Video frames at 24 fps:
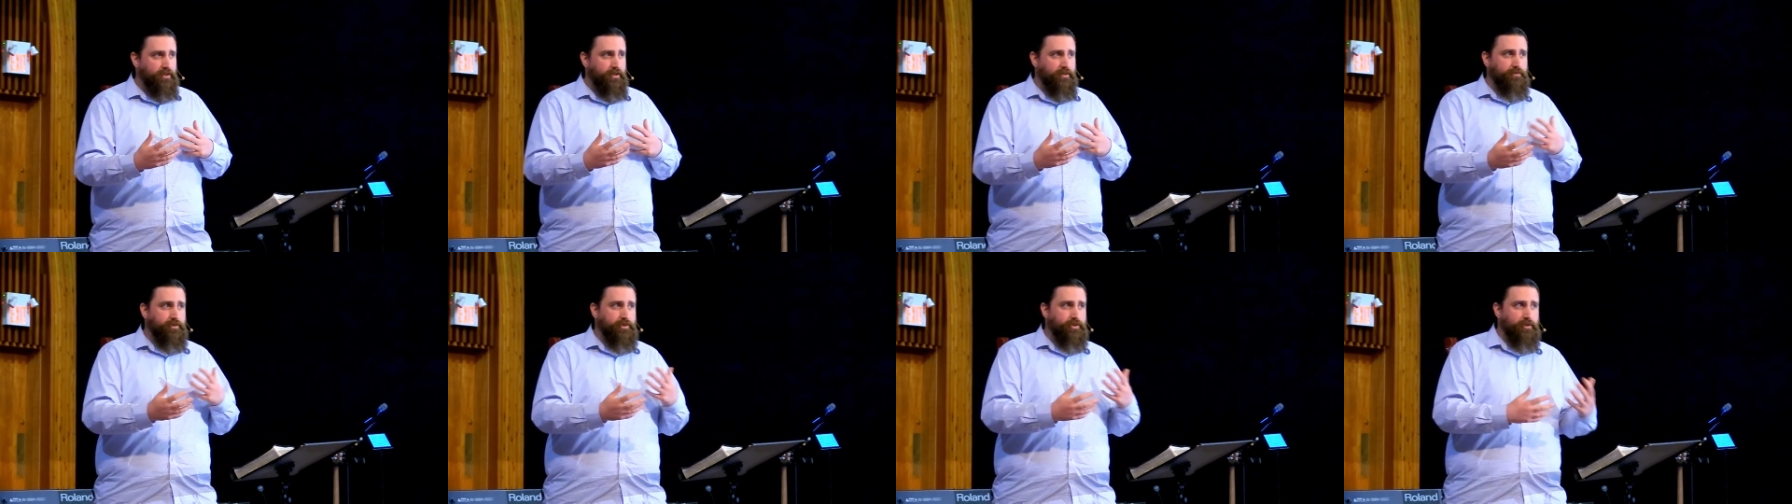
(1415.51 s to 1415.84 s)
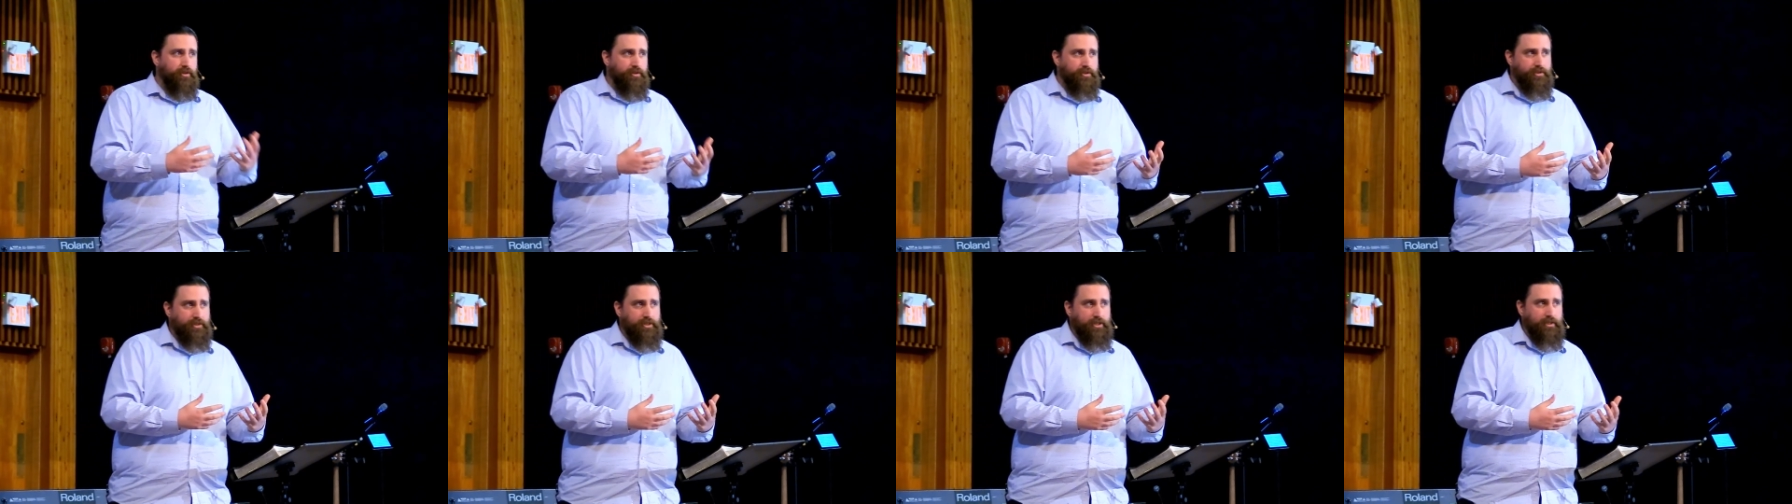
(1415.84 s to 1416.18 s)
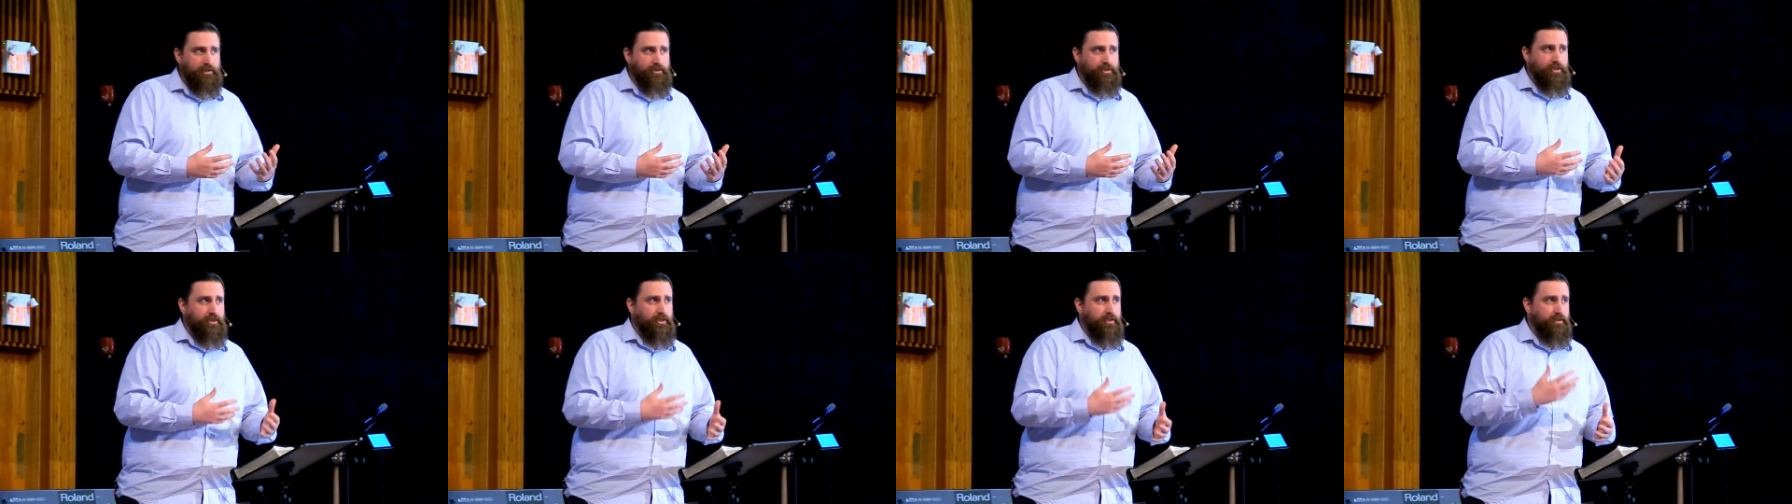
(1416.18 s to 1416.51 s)
of church
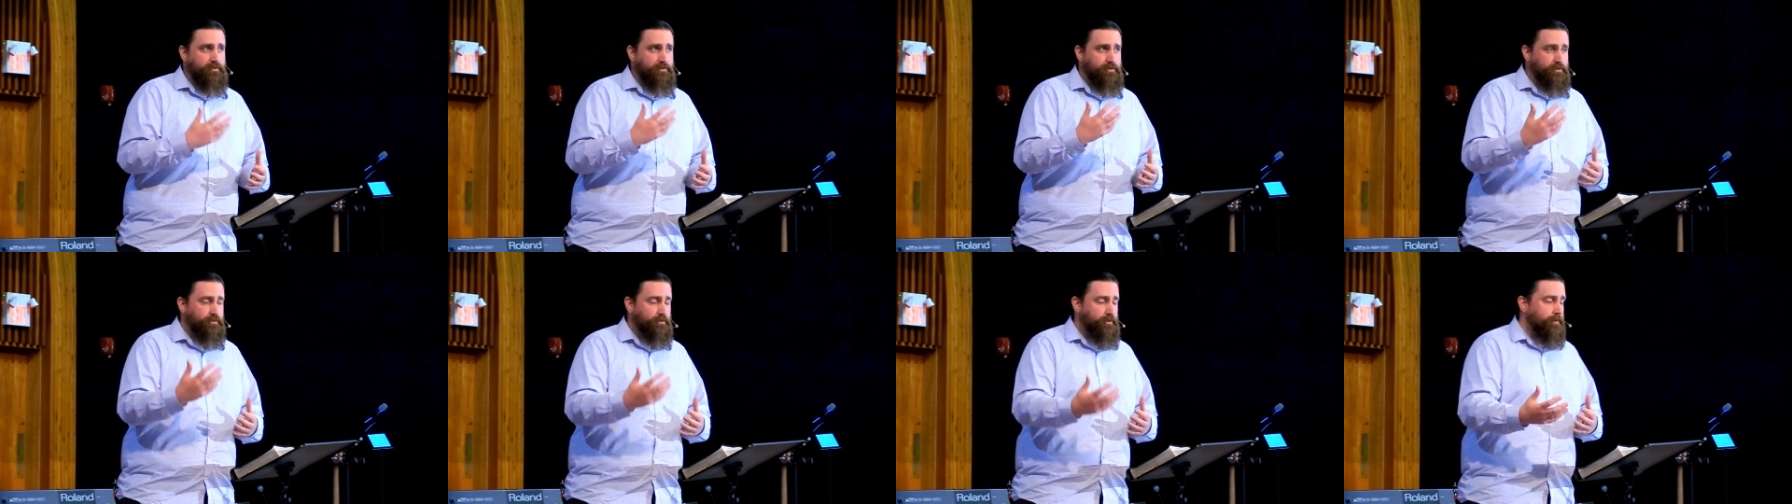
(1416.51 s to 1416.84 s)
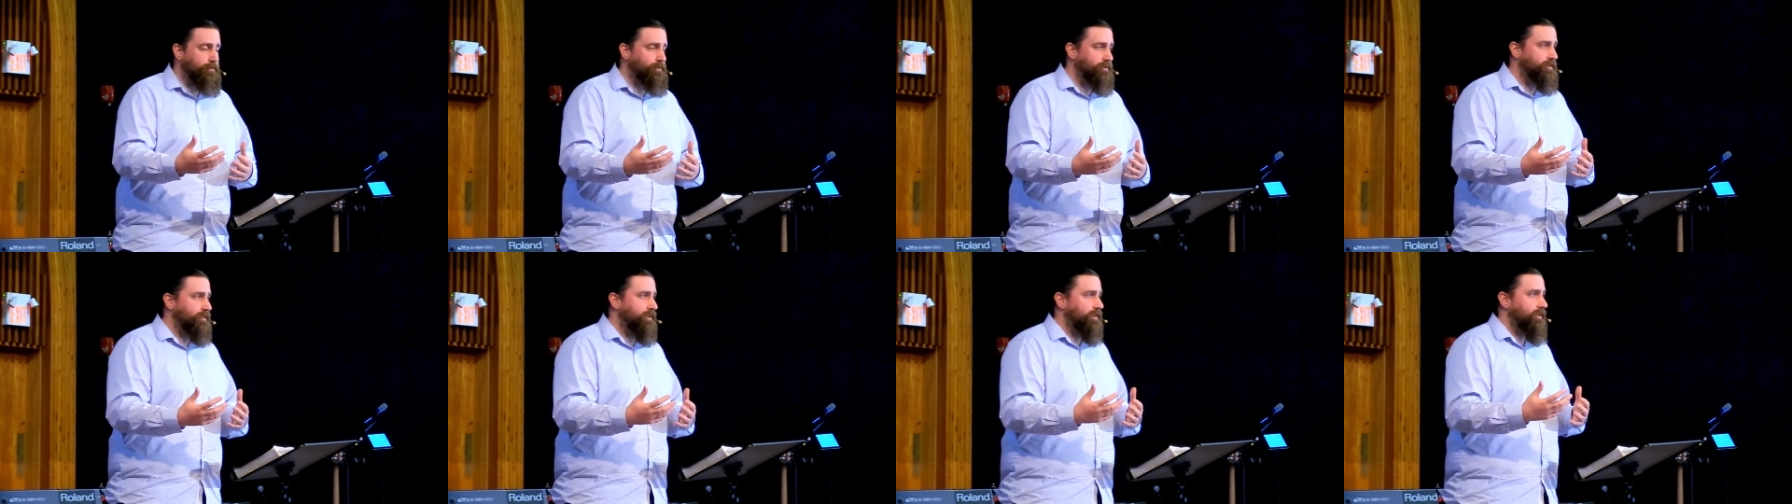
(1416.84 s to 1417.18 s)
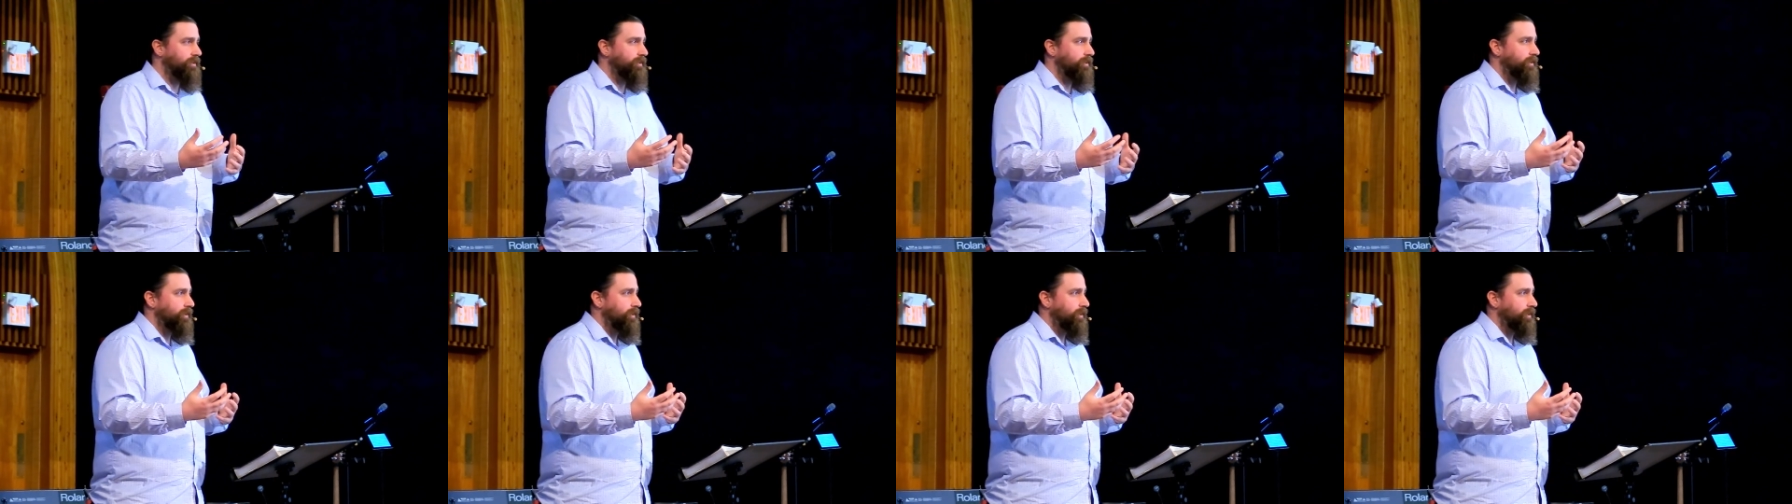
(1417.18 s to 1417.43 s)
teaching, of scripture